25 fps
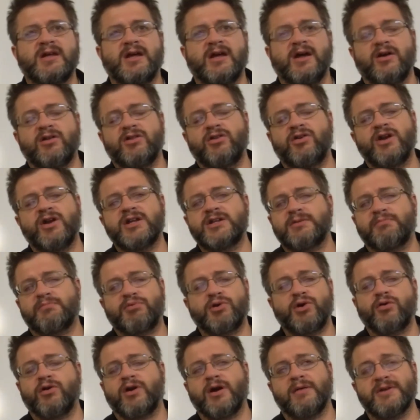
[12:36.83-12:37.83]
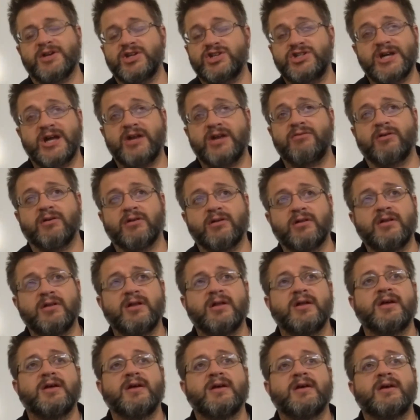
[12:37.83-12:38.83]
learning to program in general
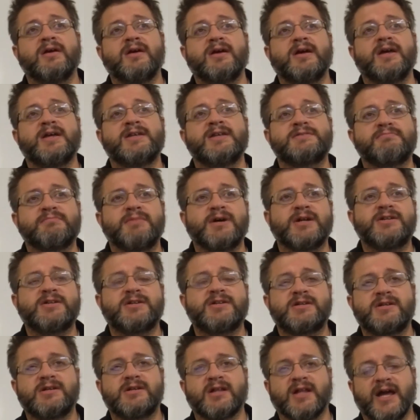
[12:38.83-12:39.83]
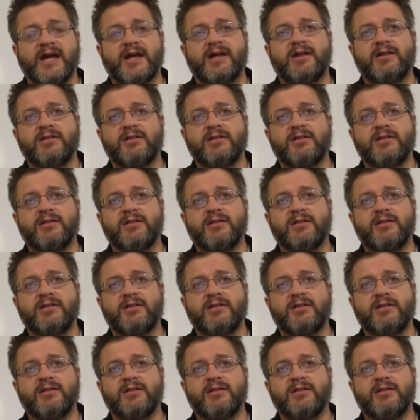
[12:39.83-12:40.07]
is much like